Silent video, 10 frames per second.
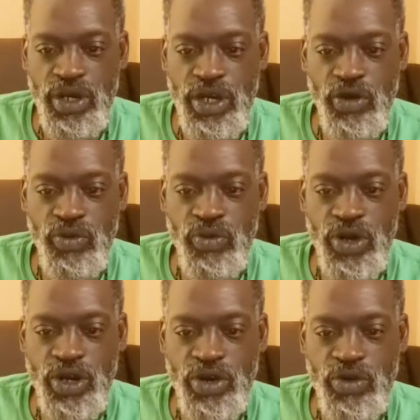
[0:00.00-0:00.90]
No
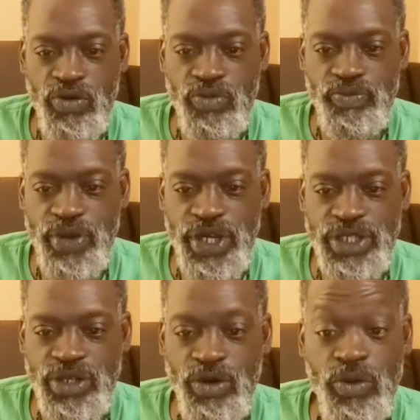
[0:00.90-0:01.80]
word on
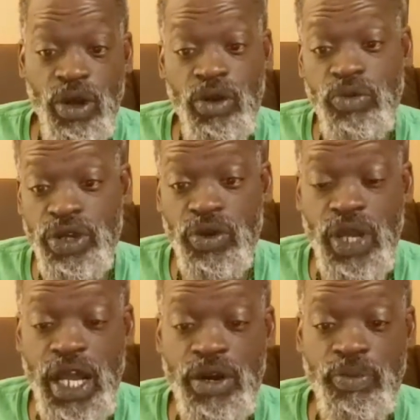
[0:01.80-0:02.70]
Periscope. Well, we
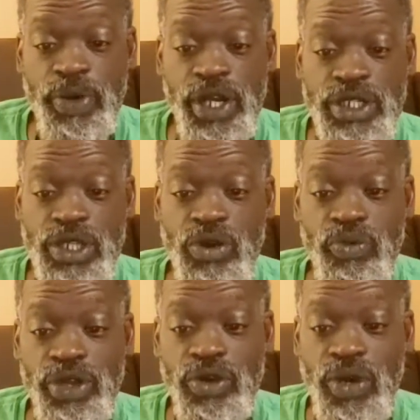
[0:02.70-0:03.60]
online on Periscope.
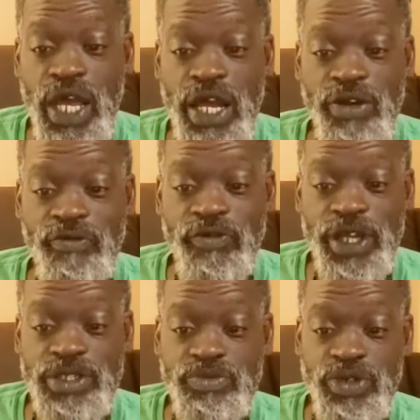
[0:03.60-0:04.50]
We online on
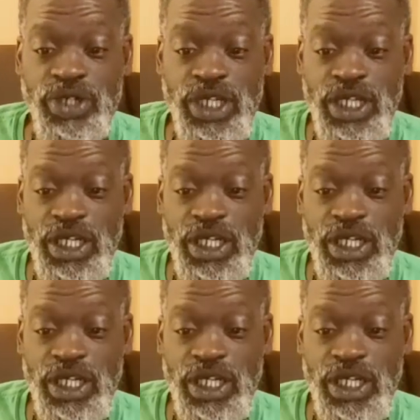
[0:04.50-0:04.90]
Facebook.